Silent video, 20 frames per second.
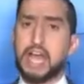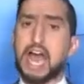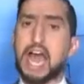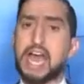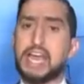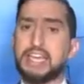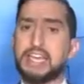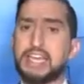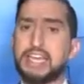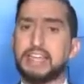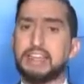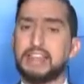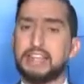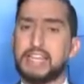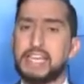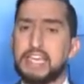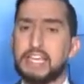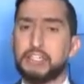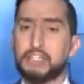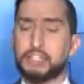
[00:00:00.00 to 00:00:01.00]
I think it
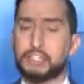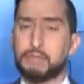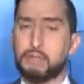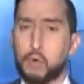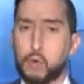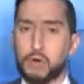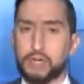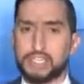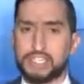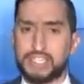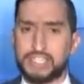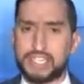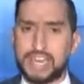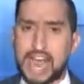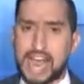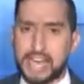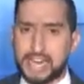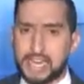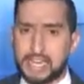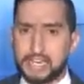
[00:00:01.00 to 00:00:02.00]
leads to more
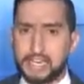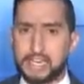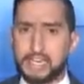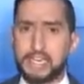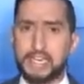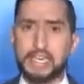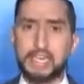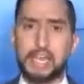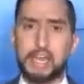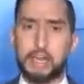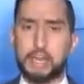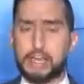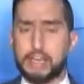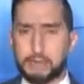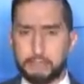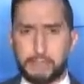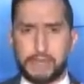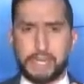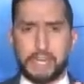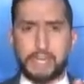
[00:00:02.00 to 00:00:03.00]
static,
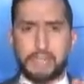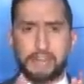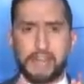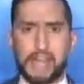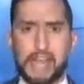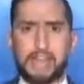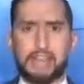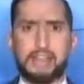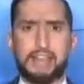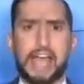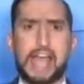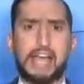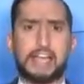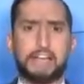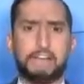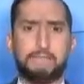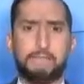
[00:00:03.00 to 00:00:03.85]
meaning lack of